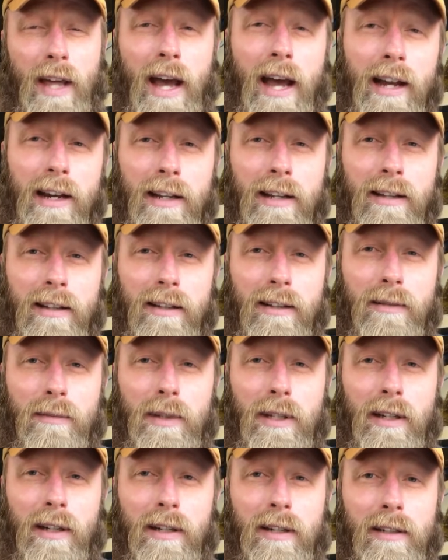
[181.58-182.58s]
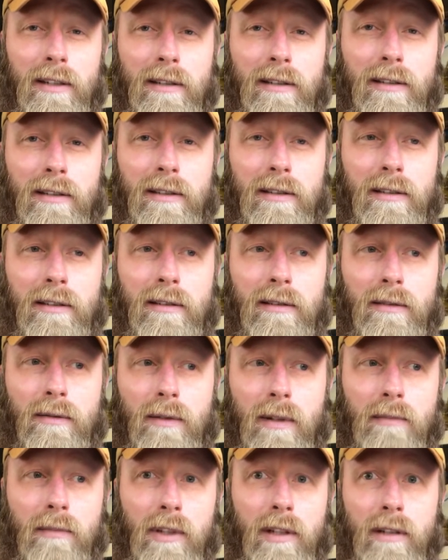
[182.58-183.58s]
that either, because
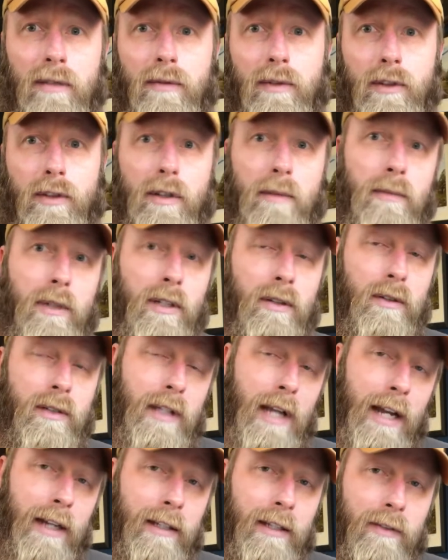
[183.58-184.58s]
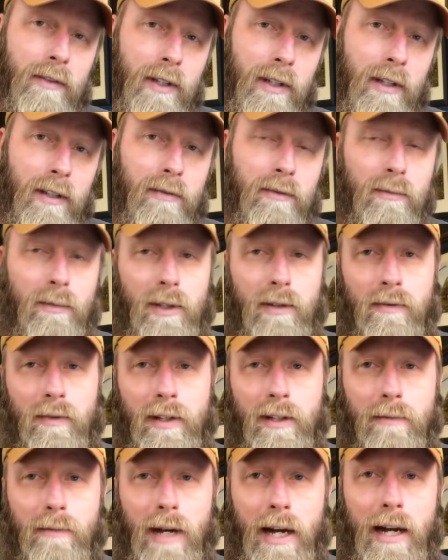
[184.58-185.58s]
I'm looking for somebody who's active and gives me
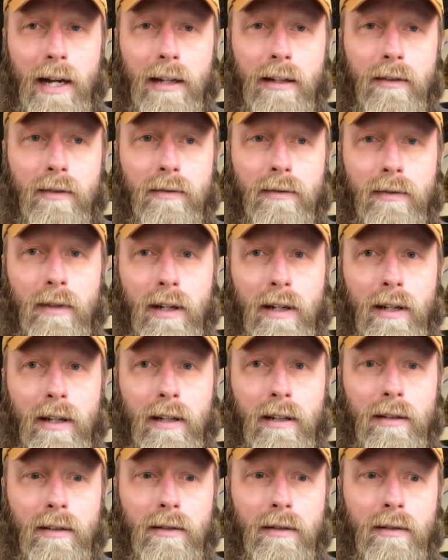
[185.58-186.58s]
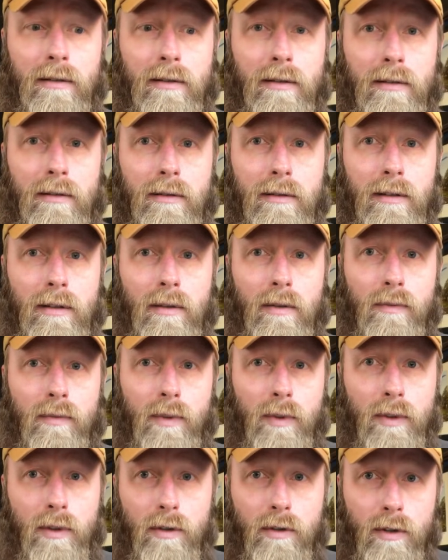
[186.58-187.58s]
feedback, and
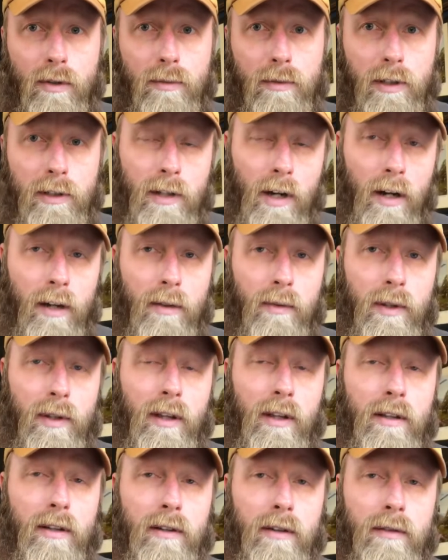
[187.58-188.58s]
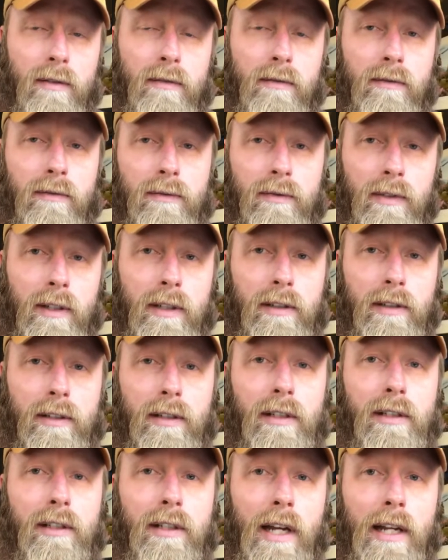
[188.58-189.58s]
for the group to talk with other
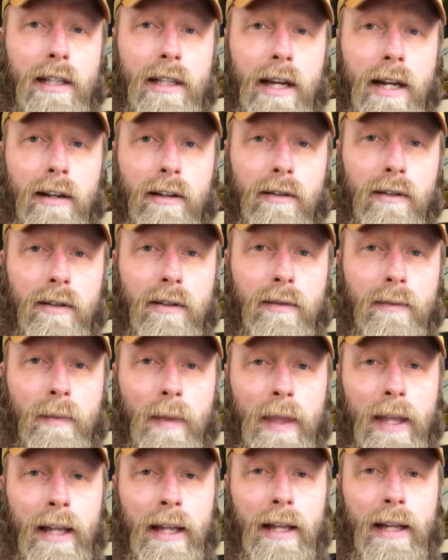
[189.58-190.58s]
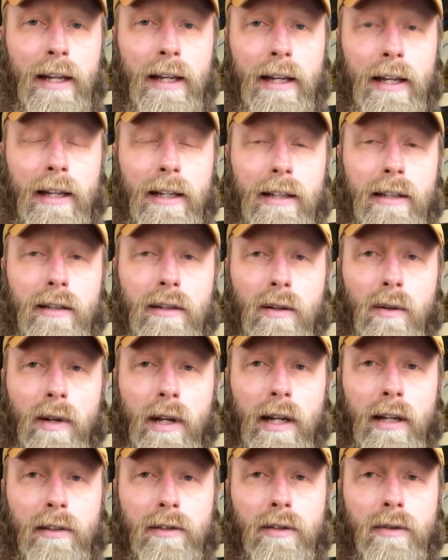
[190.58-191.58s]
friends inside that group, and you
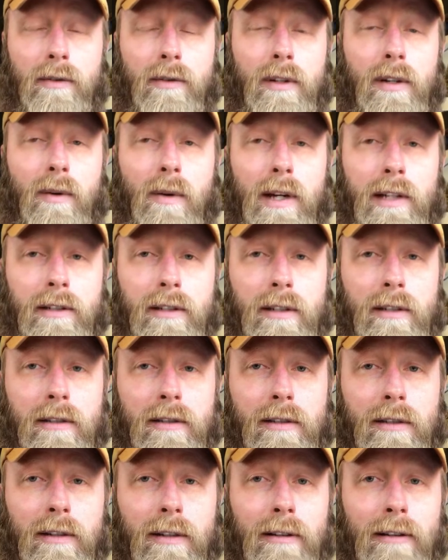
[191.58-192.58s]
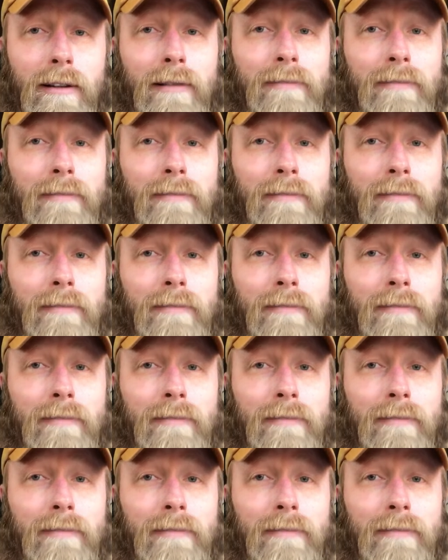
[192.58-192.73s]
don't answer 3 questions.